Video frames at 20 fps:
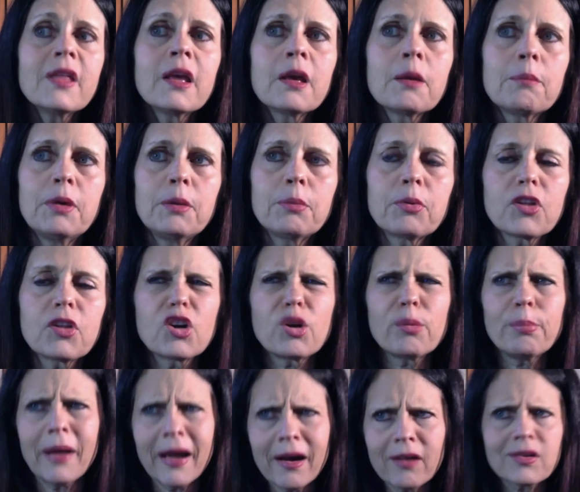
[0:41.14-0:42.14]
people that are
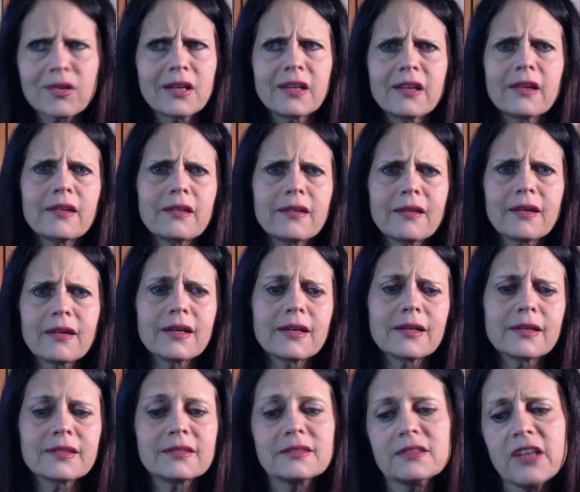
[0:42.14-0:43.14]
pounding it,
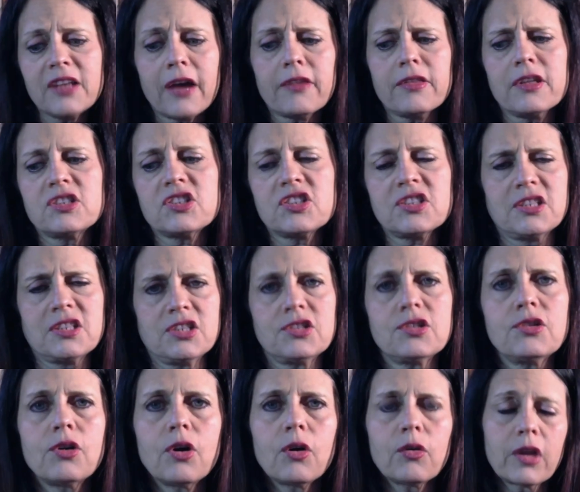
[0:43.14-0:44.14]
yeah, they just need to
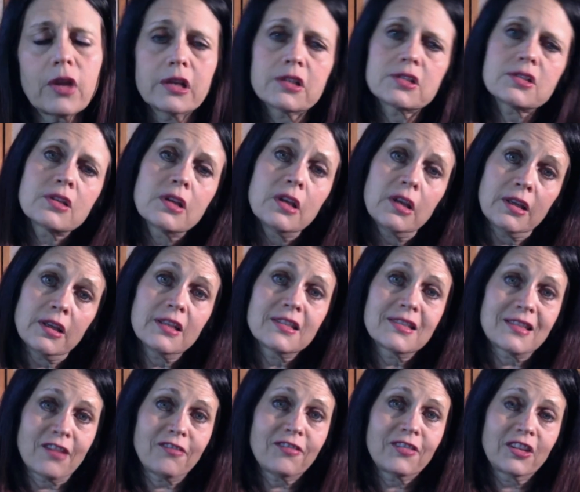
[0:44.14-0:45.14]
know that it's
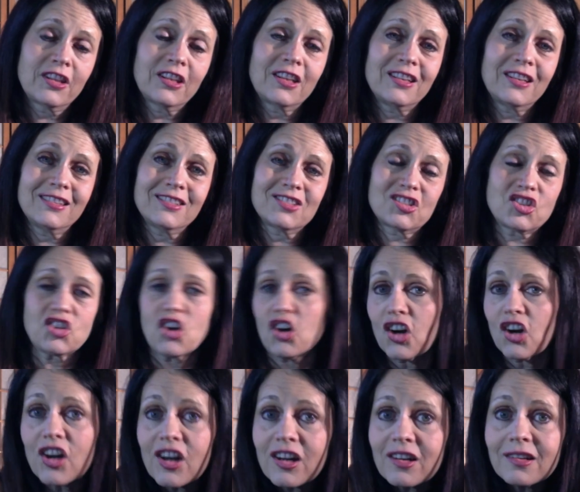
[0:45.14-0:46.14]
definitely
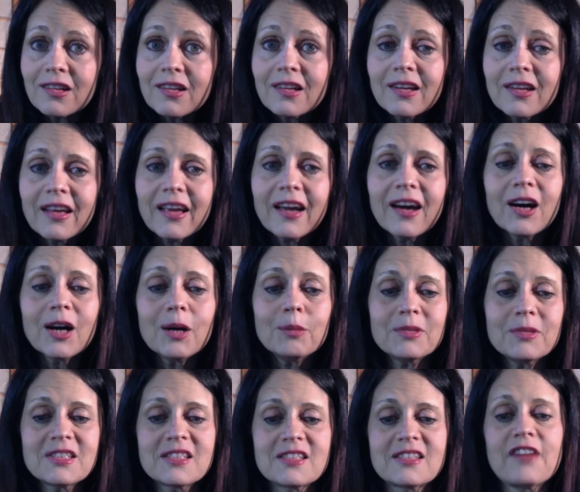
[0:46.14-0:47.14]
sugar.
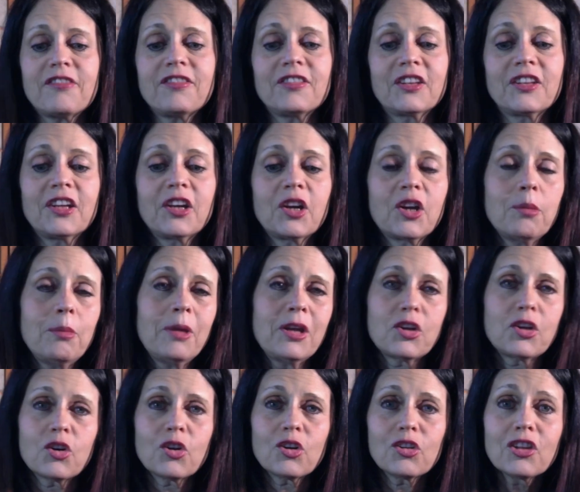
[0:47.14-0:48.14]
It's definitely going to make
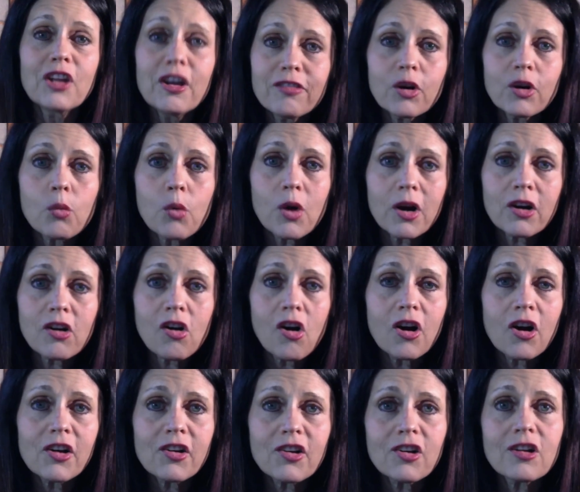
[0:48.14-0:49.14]
your liver work
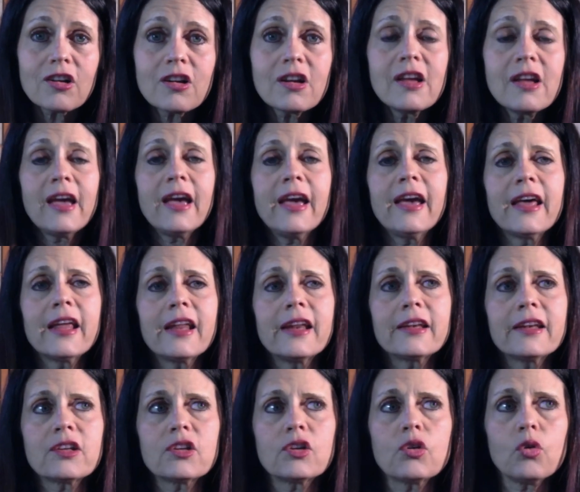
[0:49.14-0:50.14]
harder,
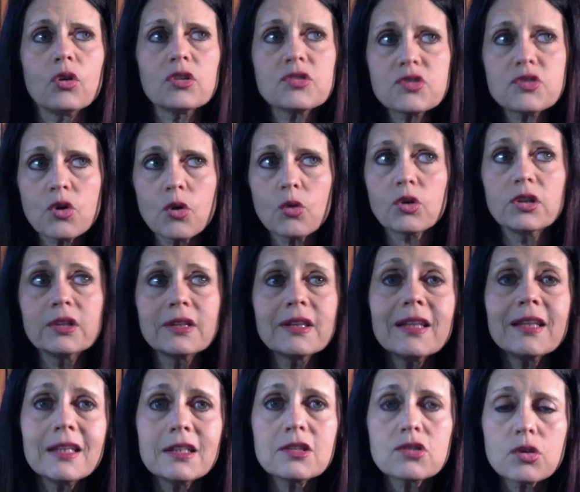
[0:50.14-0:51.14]
and it also could
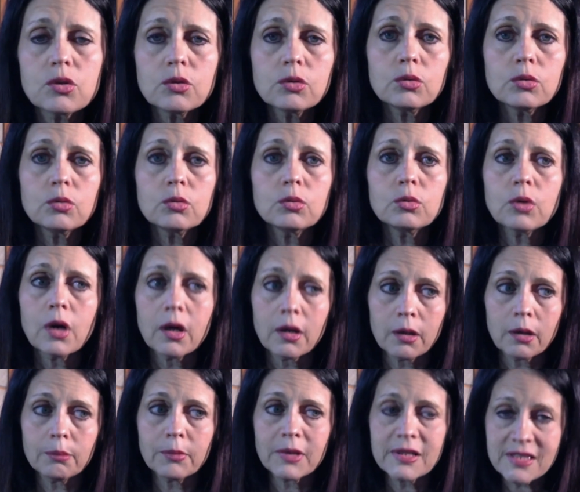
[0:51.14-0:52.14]
lead to
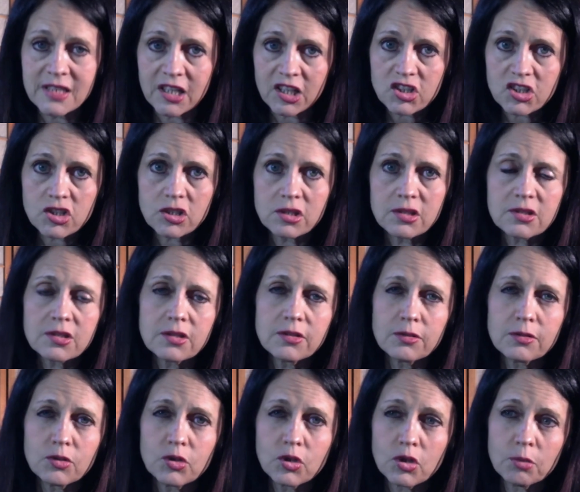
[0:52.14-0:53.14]
addictions.
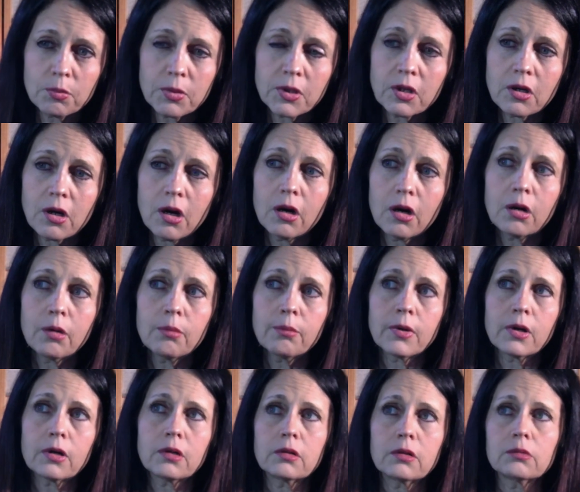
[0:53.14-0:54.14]
You could become
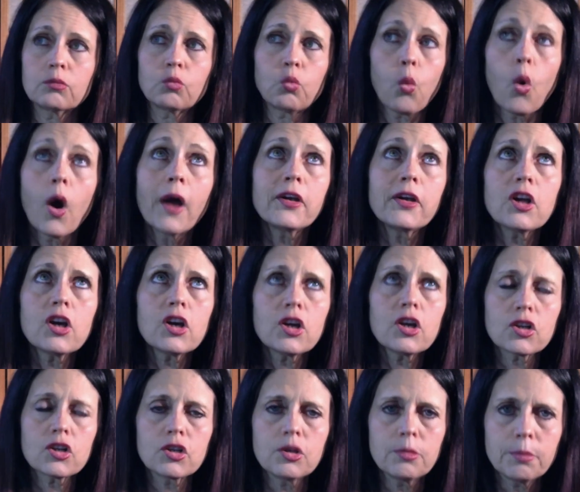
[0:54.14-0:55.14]
one
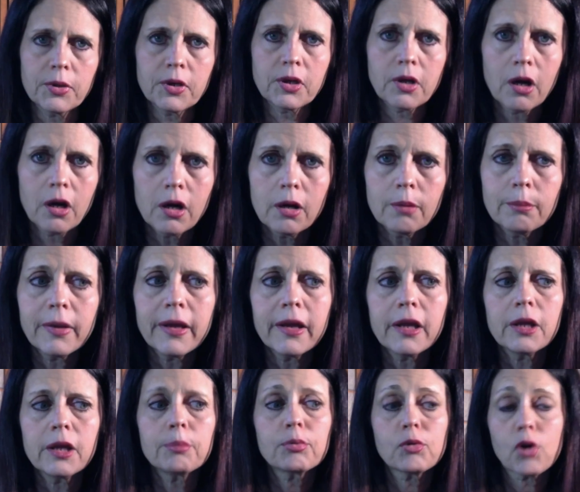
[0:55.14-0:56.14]
could become
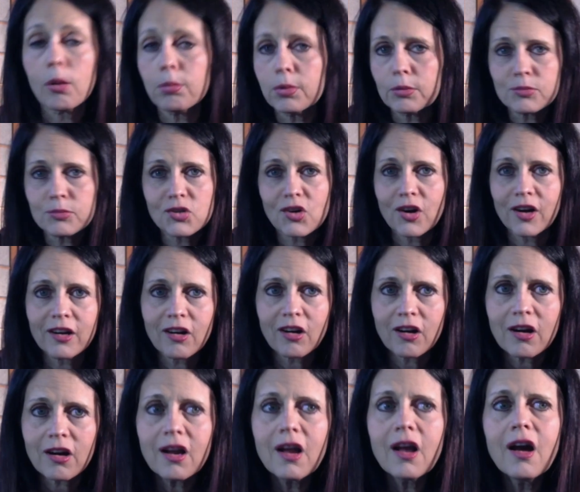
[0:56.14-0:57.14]
a problem
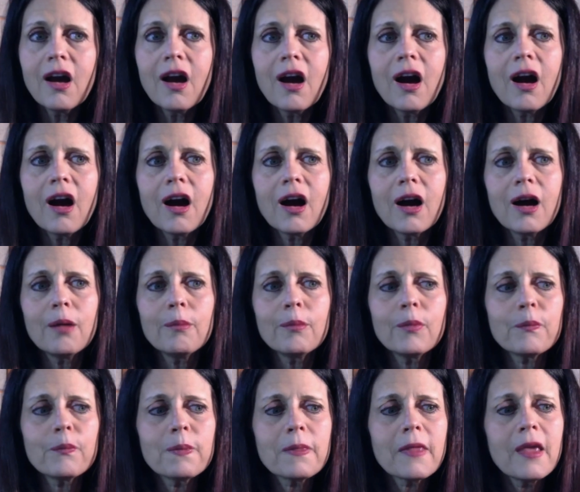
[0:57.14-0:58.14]
drinker, um,
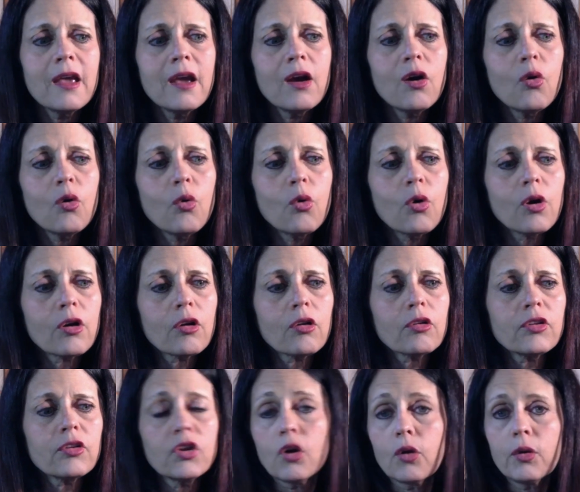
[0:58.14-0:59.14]
or
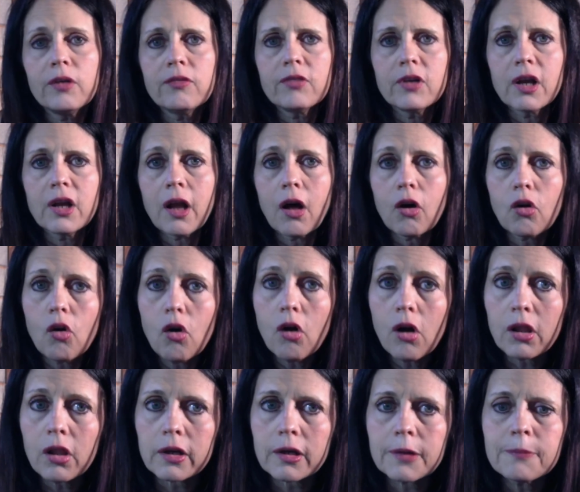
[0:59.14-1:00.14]
even an
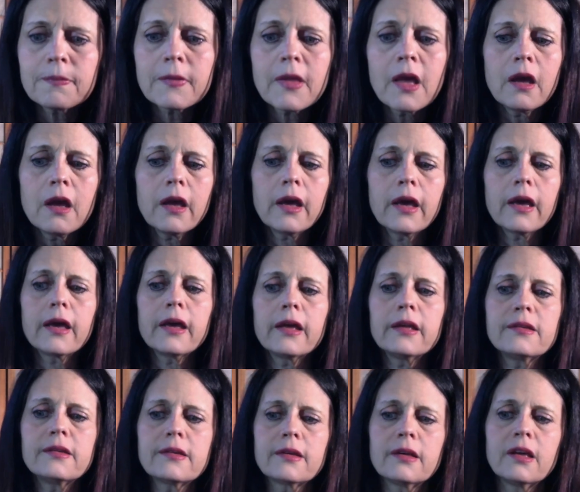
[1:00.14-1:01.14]
alcoholic,
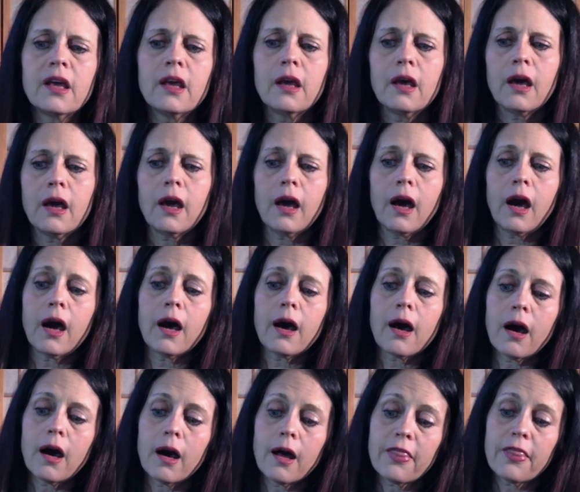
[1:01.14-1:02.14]
and
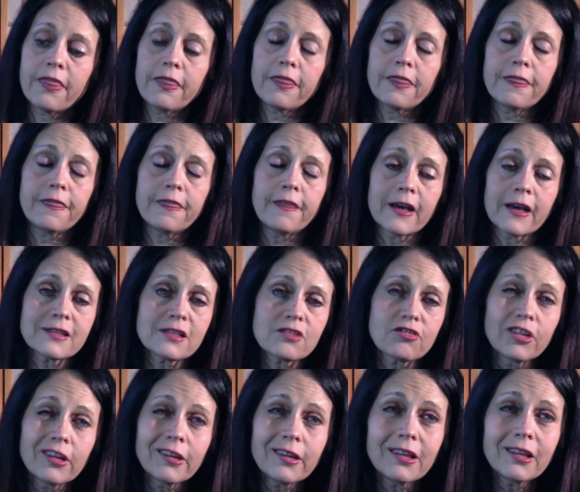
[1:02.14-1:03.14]
uh, that's
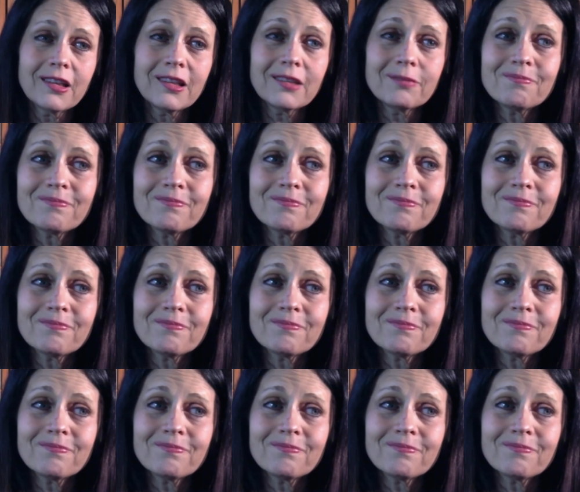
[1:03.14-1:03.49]
really